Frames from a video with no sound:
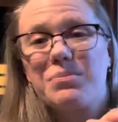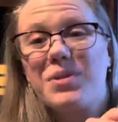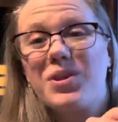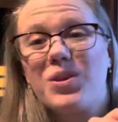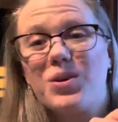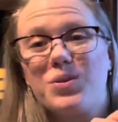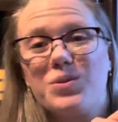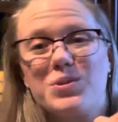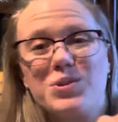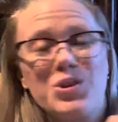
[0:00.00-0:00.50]

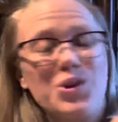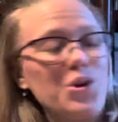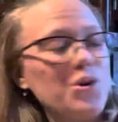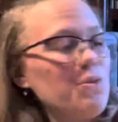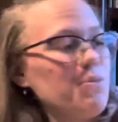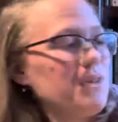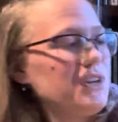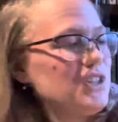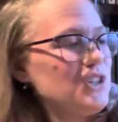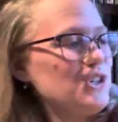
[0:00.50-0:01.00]
those
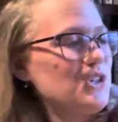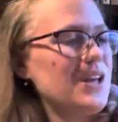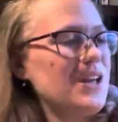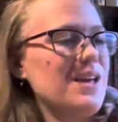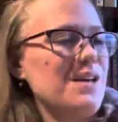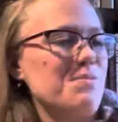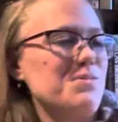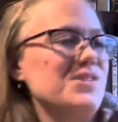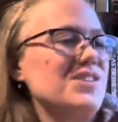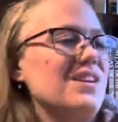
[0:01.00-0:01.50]
human
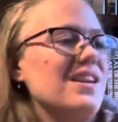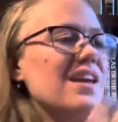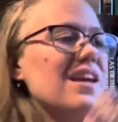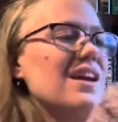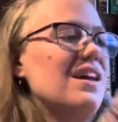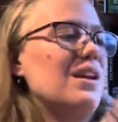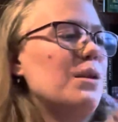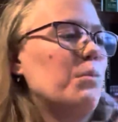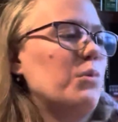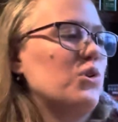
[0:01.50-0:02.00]
shapes and
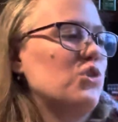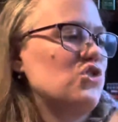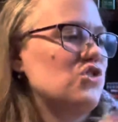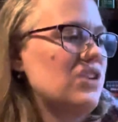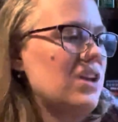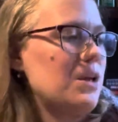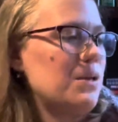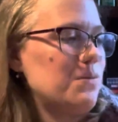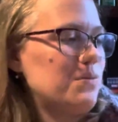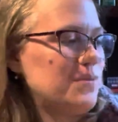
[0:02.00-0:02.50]
animal
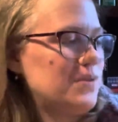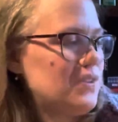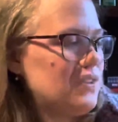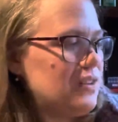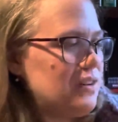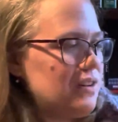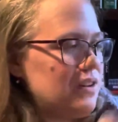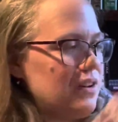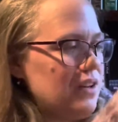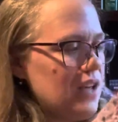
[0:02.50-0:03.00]
shapes
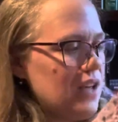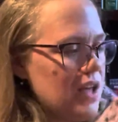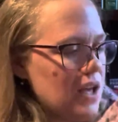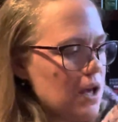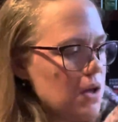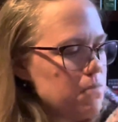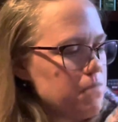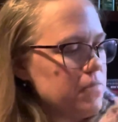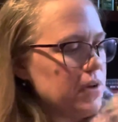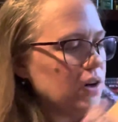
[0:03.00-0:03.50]
and
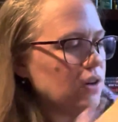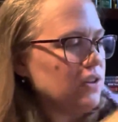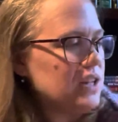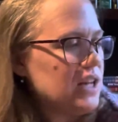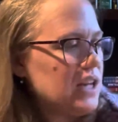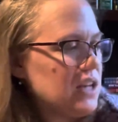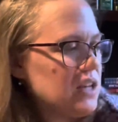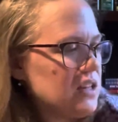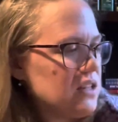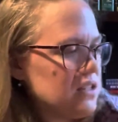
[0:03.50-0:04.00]

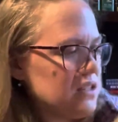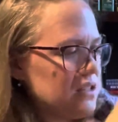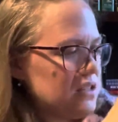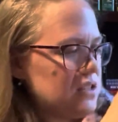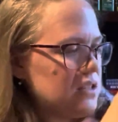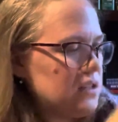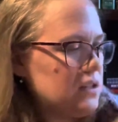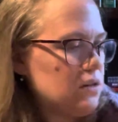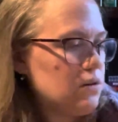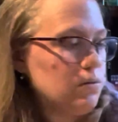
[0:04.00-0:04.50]
buildings.
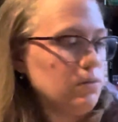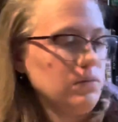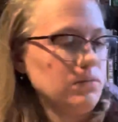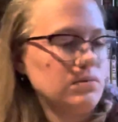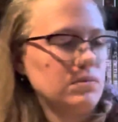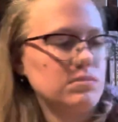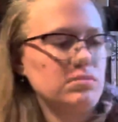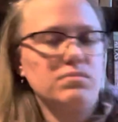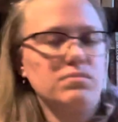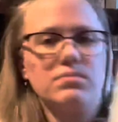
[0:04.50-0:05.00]
Ooh,
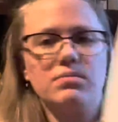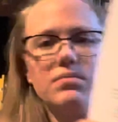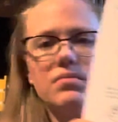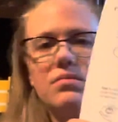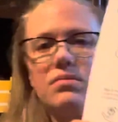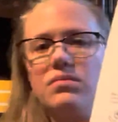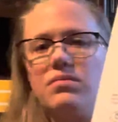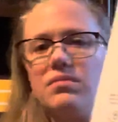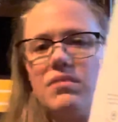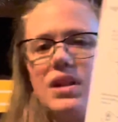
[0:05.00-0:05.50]

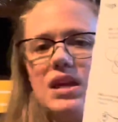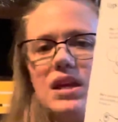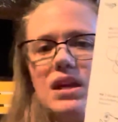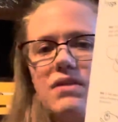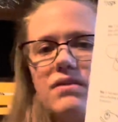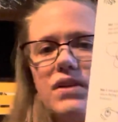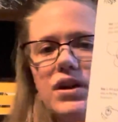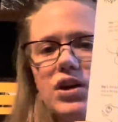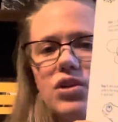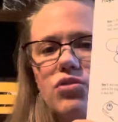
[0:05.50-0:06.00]

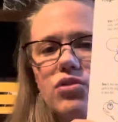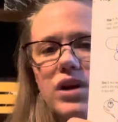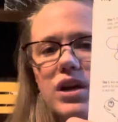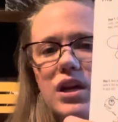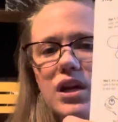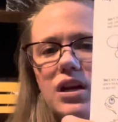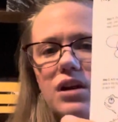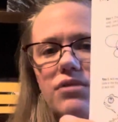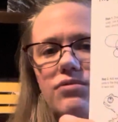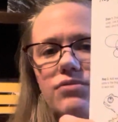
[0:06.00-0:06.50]
even a cricket
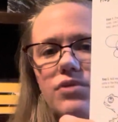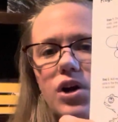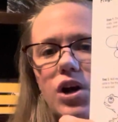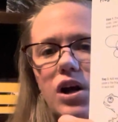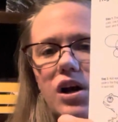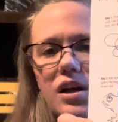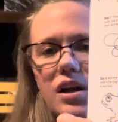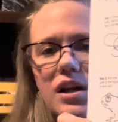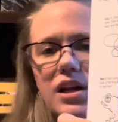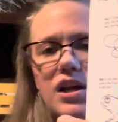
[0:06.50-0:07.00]
and a
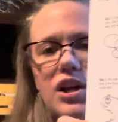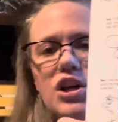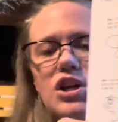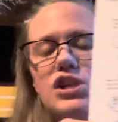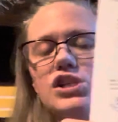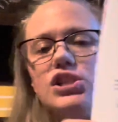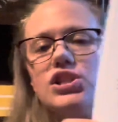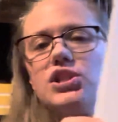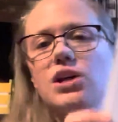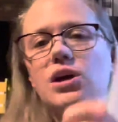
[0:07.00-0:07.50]
frog.
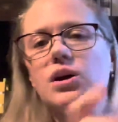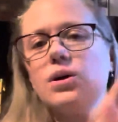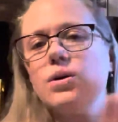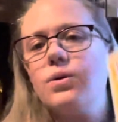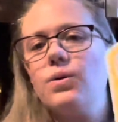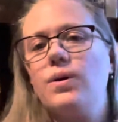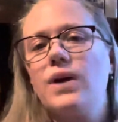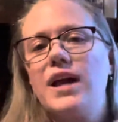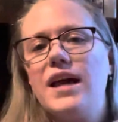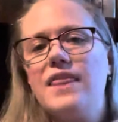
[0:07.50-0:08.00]

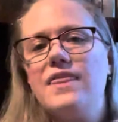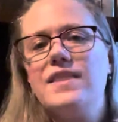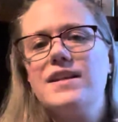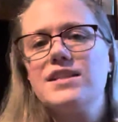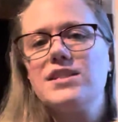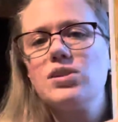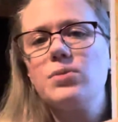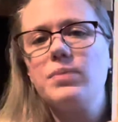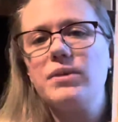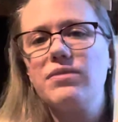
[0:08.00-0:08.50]
So this
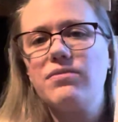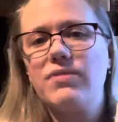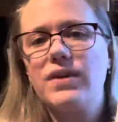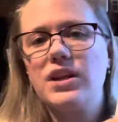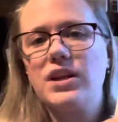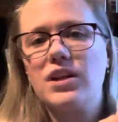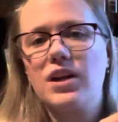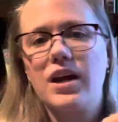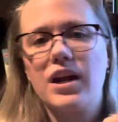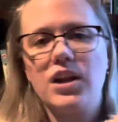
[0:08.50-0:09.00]
will be fun
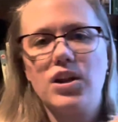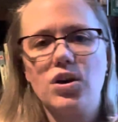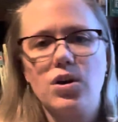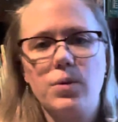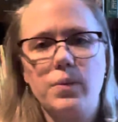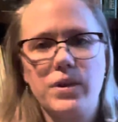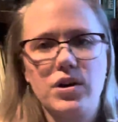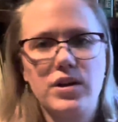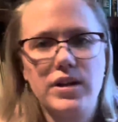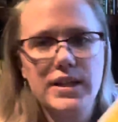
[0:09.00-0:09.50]
to kind of go
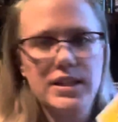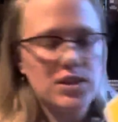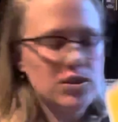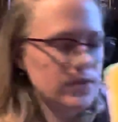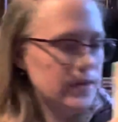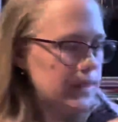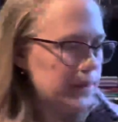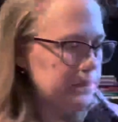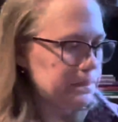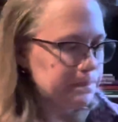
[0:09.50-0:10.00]
with our history.